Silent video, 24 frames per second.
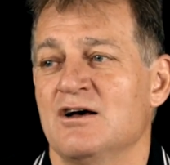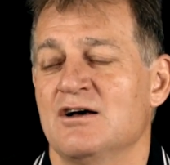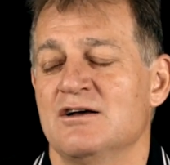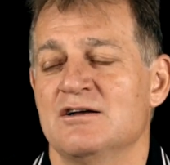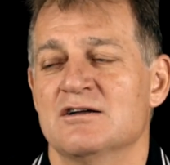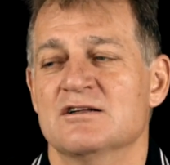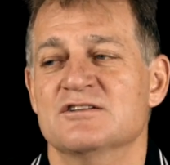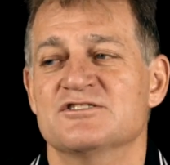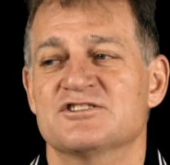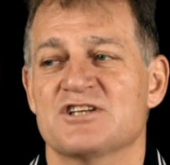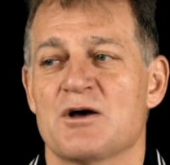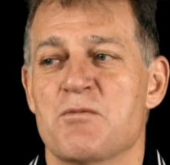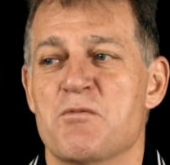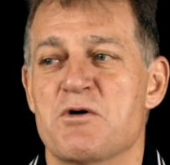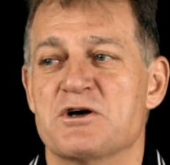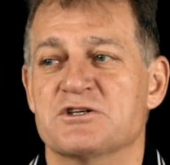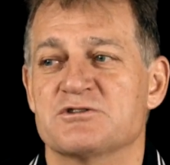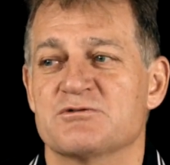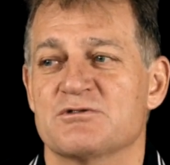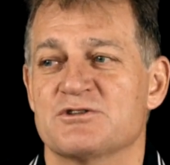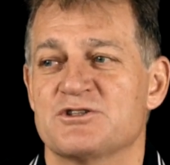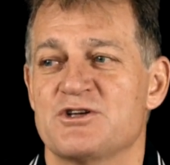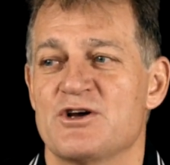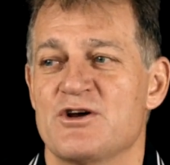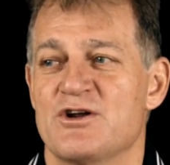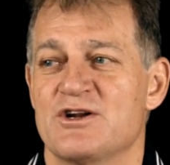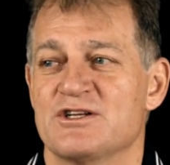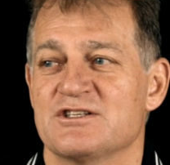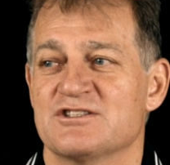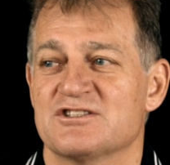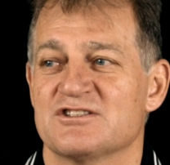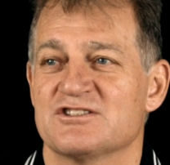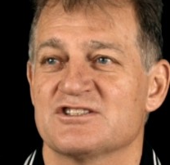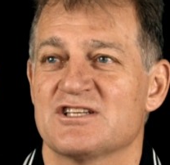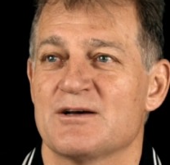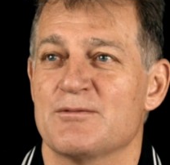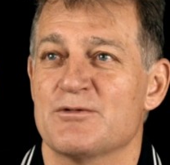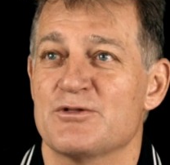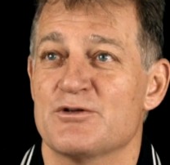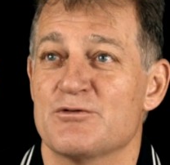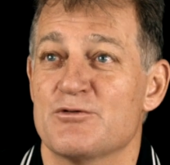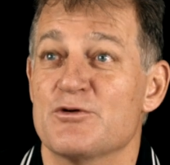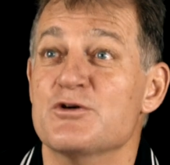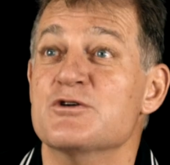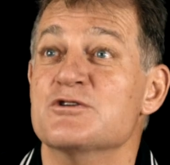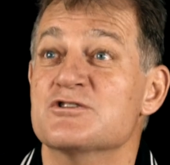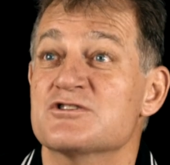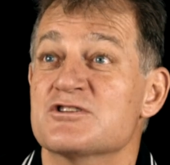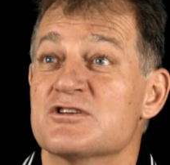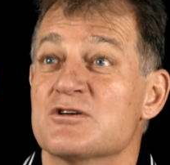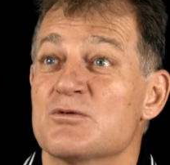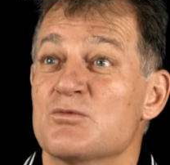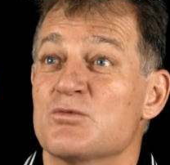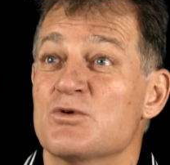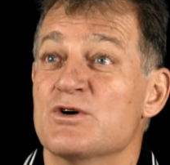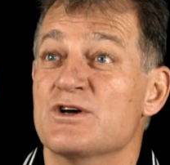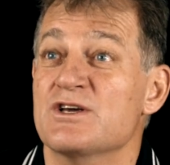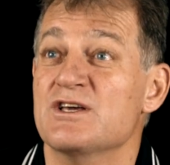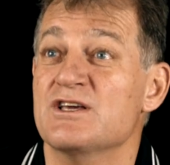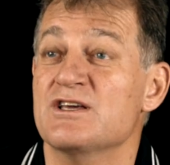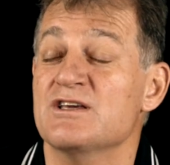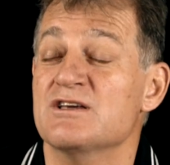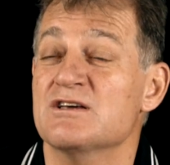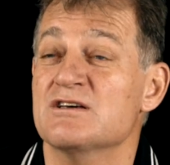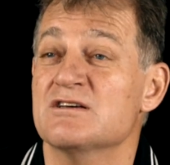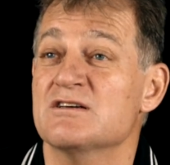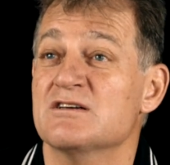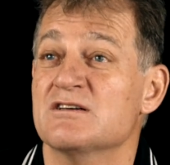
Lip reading: in some ways returning to some of the roots that we